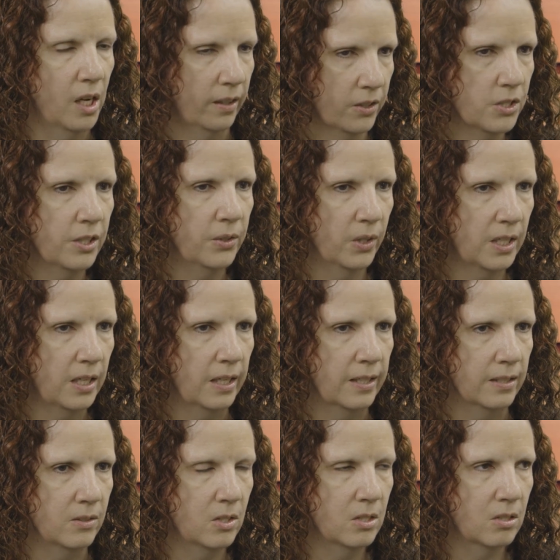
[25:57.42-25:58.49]
of talking to your
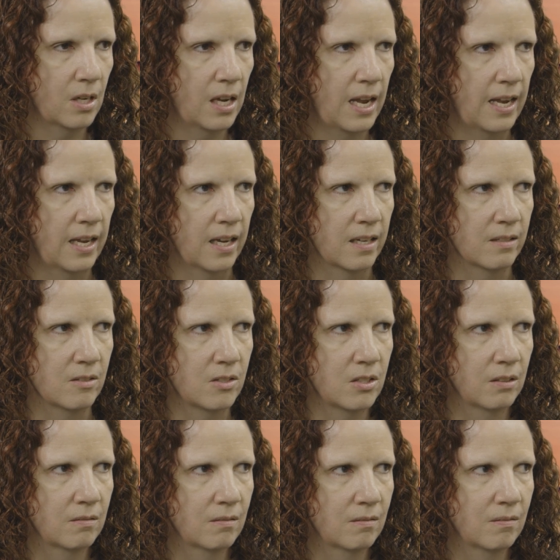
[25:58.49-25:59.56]
kids
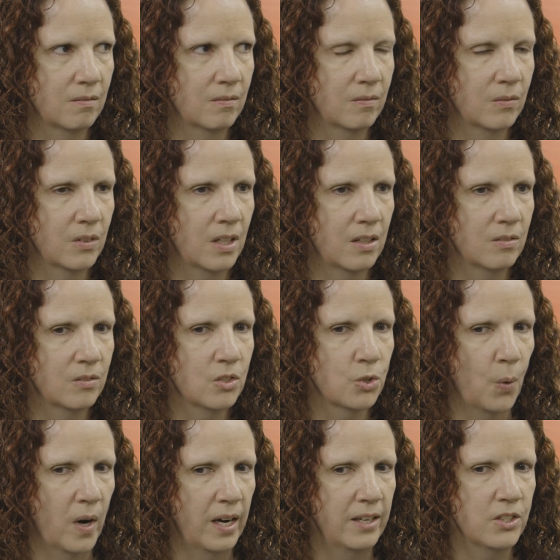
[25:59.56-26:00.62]
and
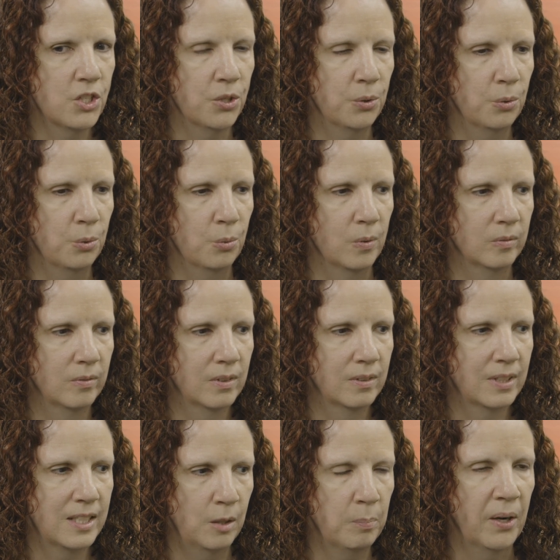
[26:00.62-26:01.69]
trying to
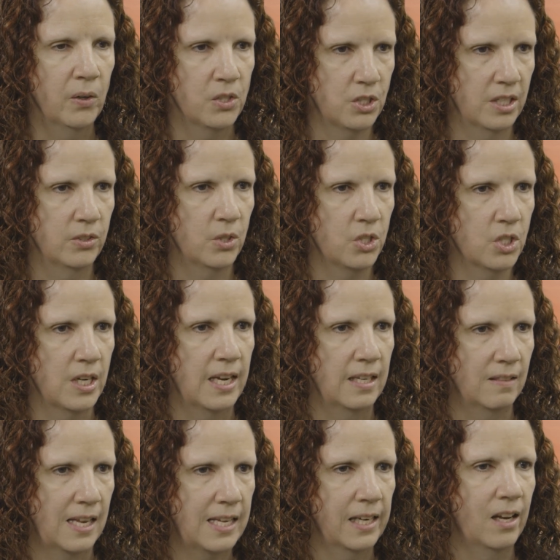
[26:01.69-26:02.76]
get parents to
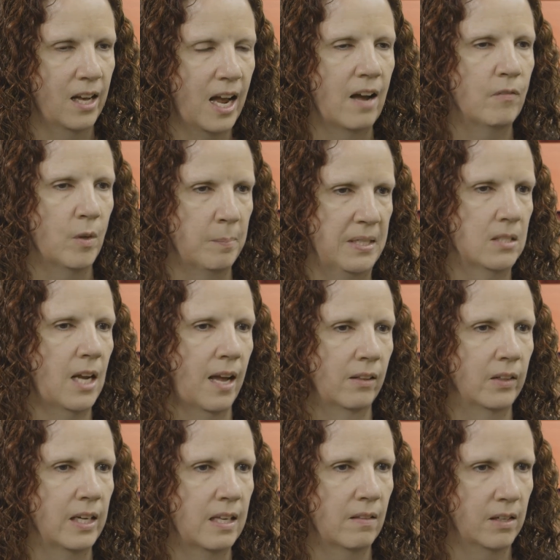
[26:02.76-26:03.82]
understand they cannot have the
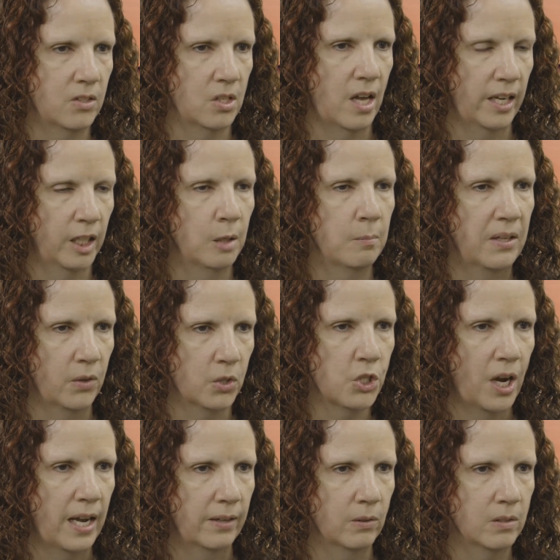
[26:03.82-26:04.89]
mentality that it's going to be their
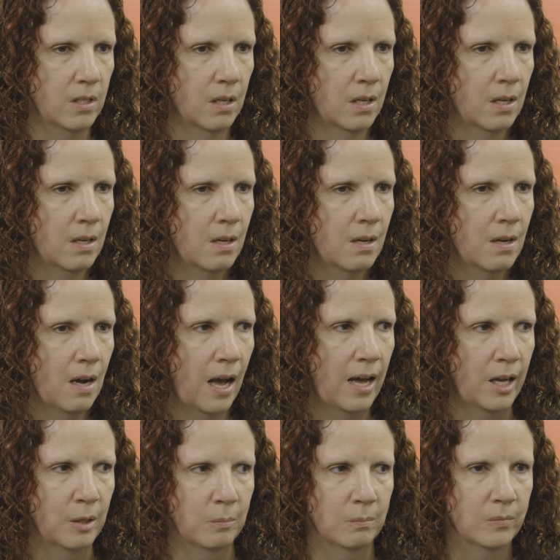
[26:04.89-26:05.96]
child.
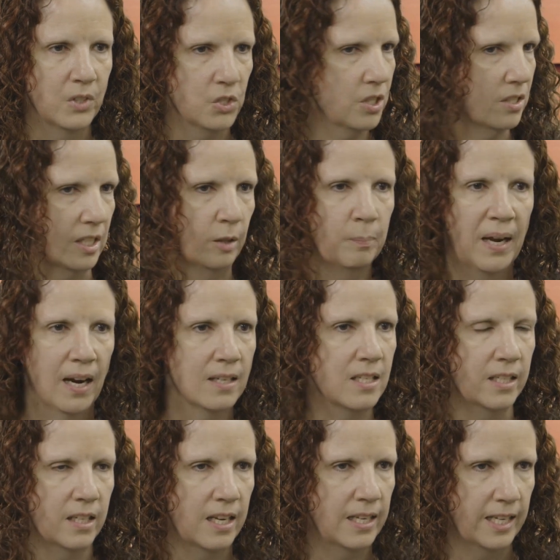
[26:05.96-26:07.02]
Mm-hmm. This is
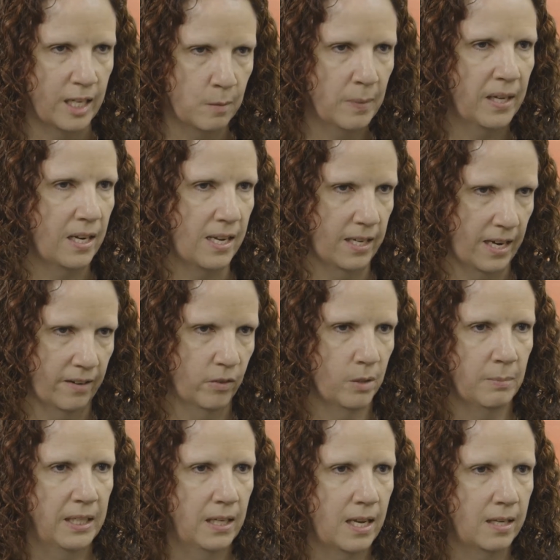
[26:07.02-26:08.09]
impacting anybody and
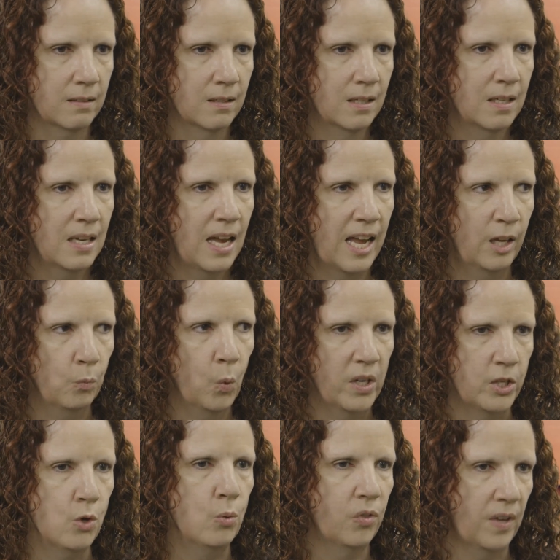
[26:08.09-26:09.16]
everybody. And
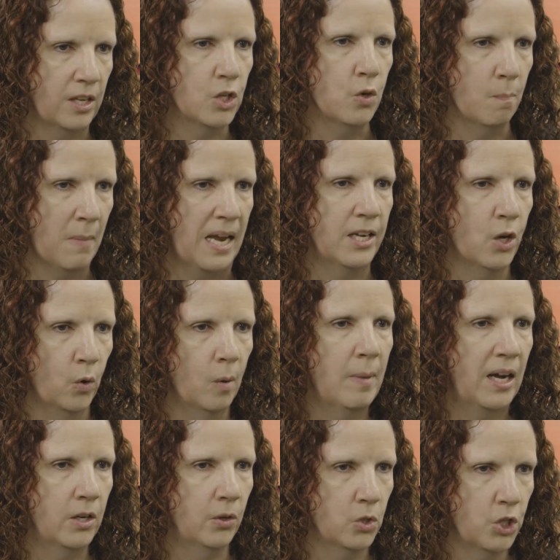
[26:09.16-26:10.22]
what you think you may know
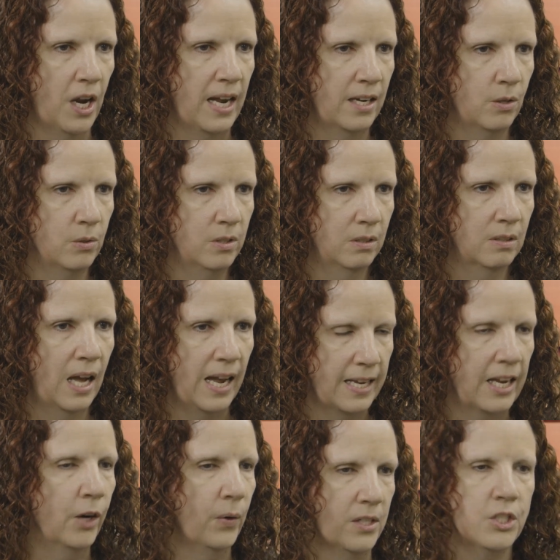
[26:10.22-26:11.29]
about your child,
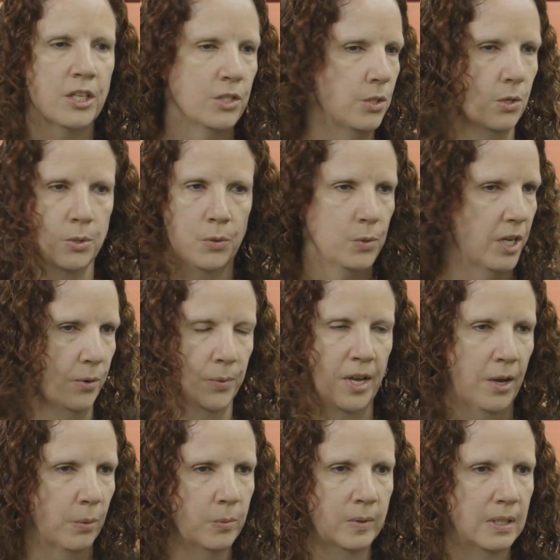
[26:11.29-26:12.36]
I guarantee you, you don't
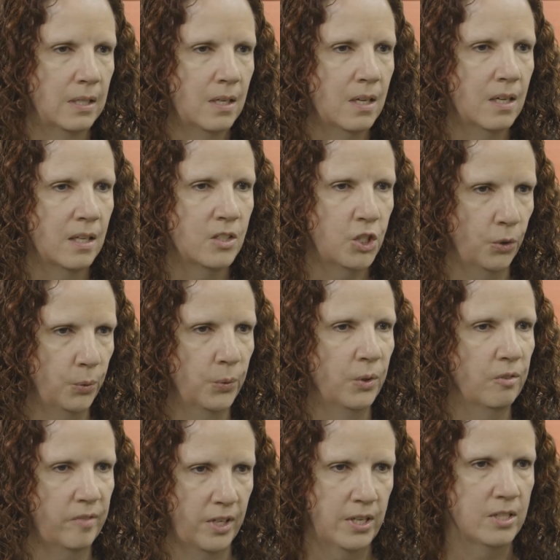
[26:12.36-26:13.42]
know. Mm-hmm.
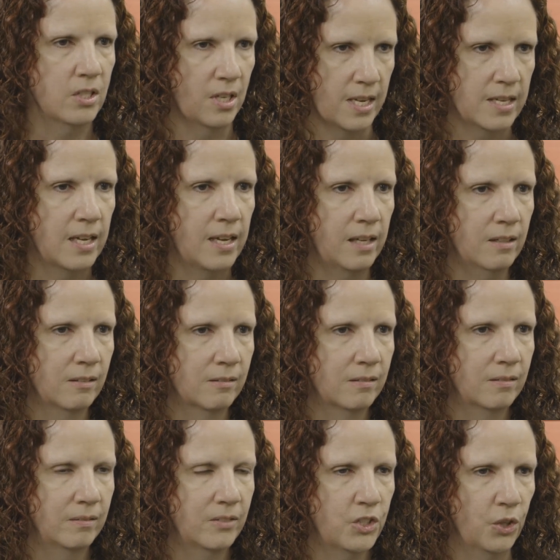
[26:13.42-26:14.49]
Children are very sneaky.
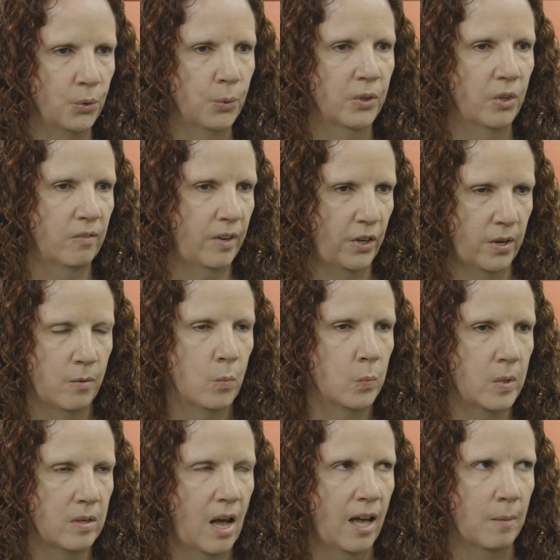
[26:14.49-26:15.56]
Mm-hmm. Children are very
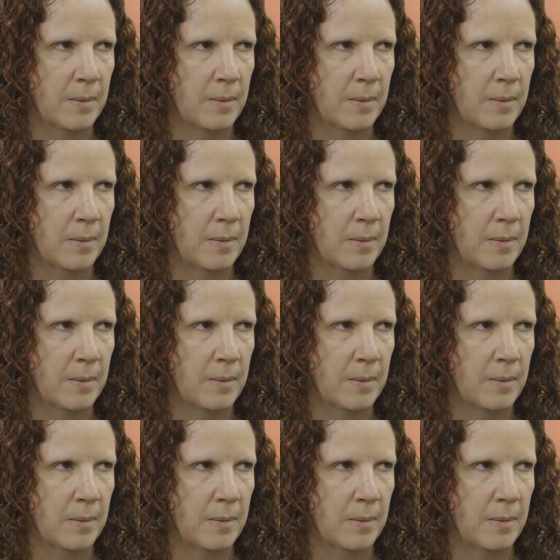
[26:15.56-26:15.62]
